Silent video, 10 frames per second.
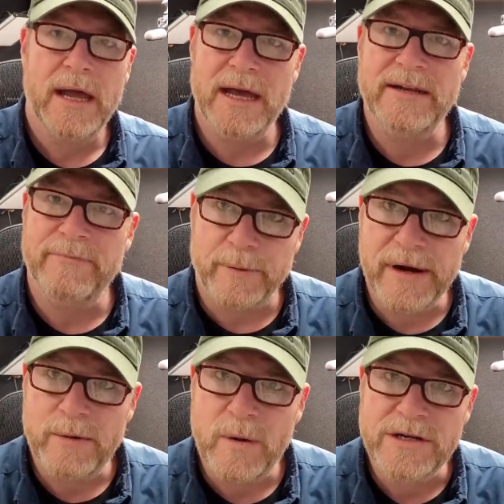And they
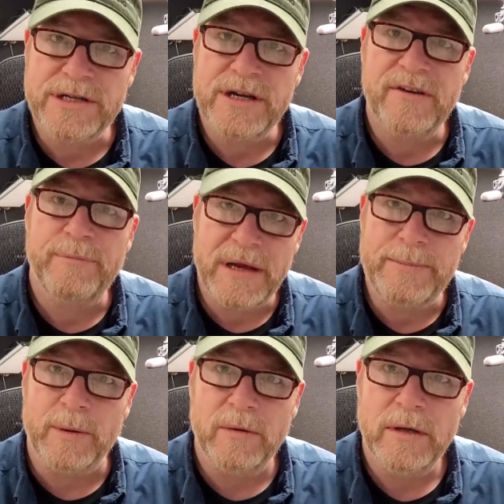brainwashed enough
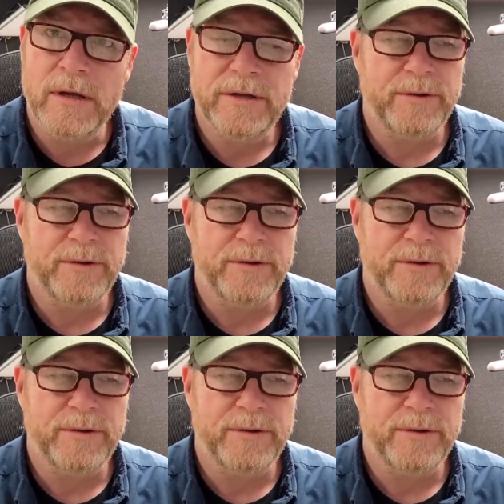people